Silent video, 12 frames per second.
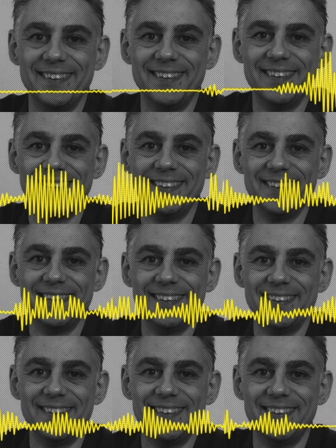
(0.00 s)
Those things
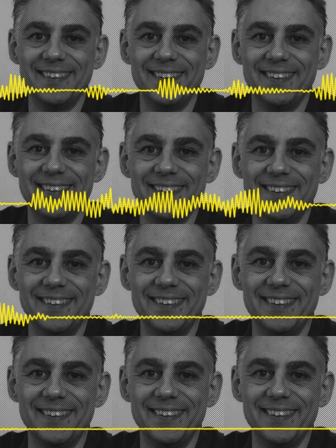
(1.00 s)
that I just described.
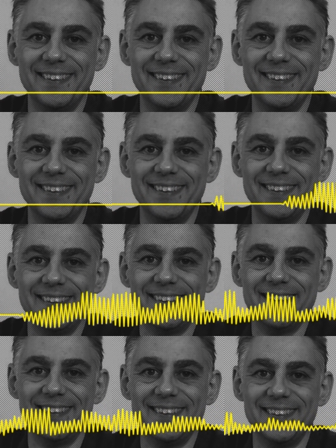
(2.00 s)

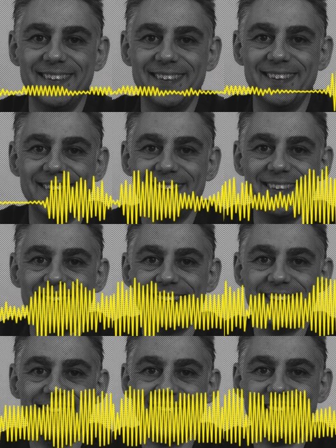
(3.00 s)
I
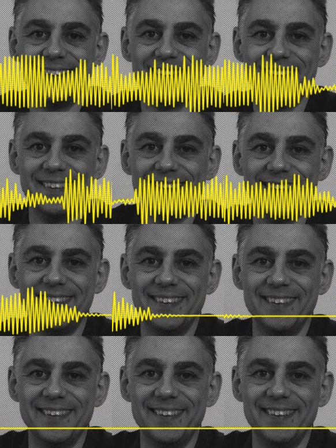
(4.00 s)
normally
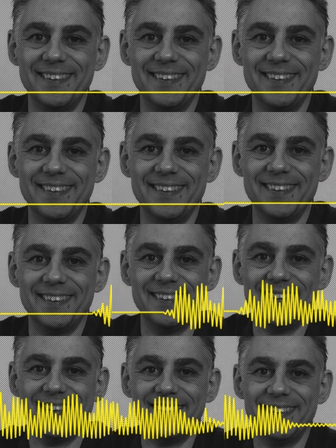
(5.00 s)
get
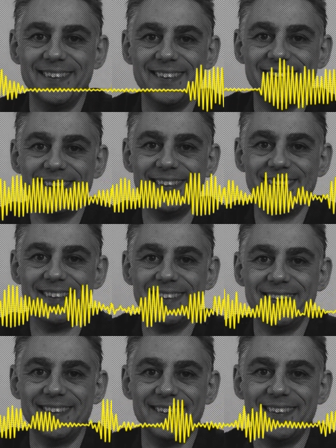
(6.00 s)
a fairly good
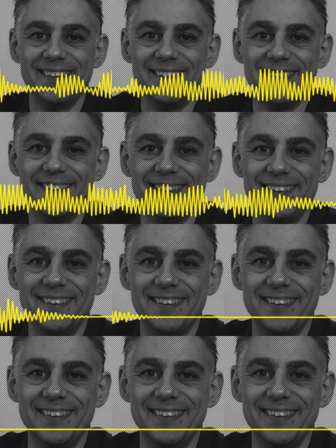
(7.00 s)
impression early on.
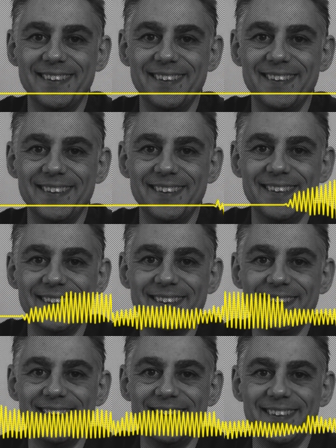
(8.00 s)

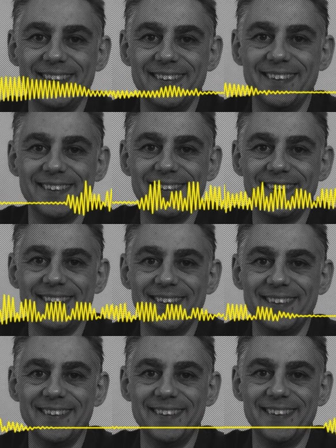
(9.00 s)
I
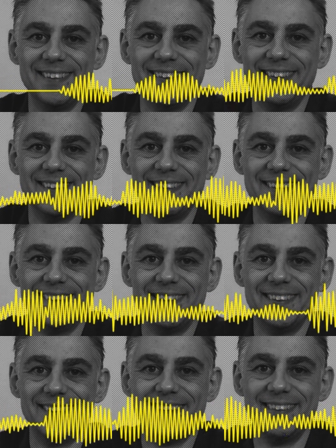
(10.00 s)
mean, yeah, when I
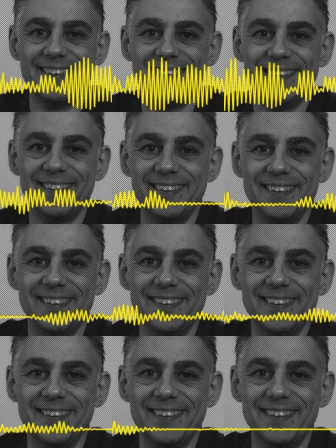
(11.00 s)
start reading
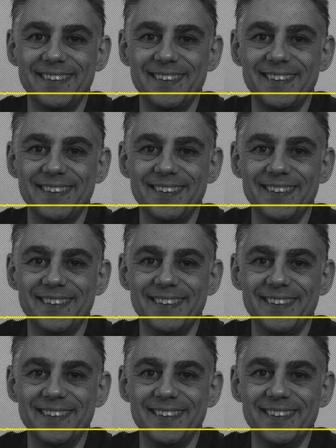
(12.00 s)
through it,